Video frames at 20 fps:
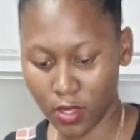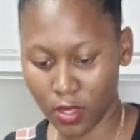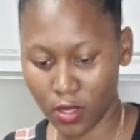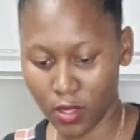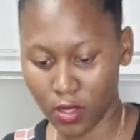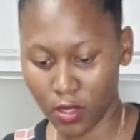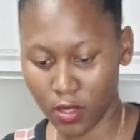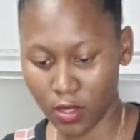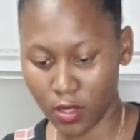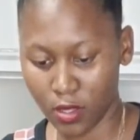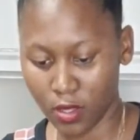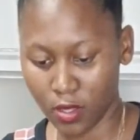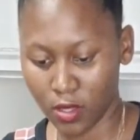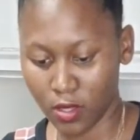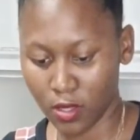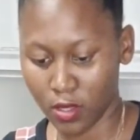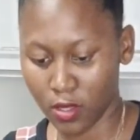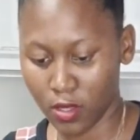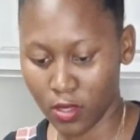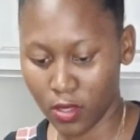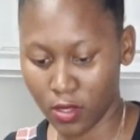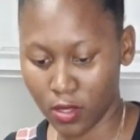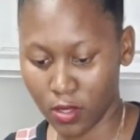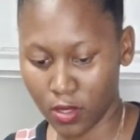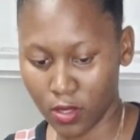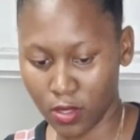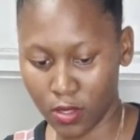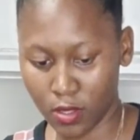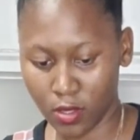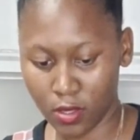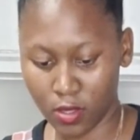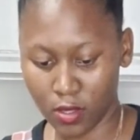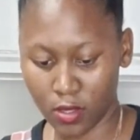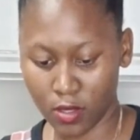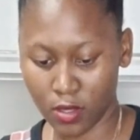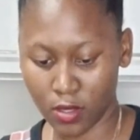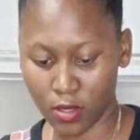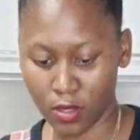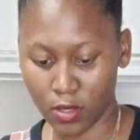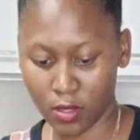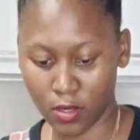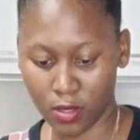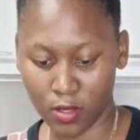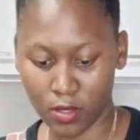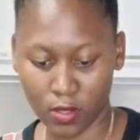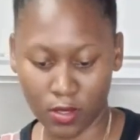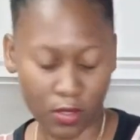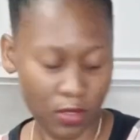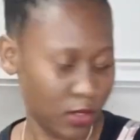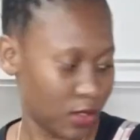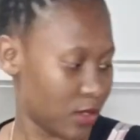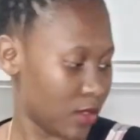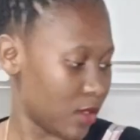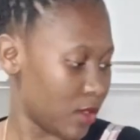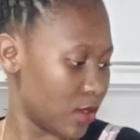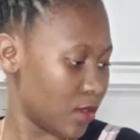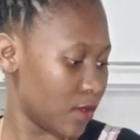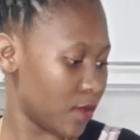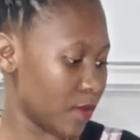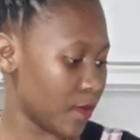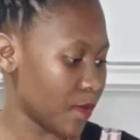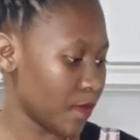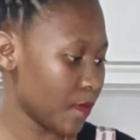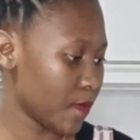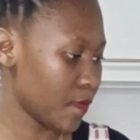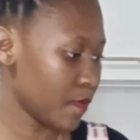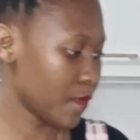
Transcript: (no one is talking)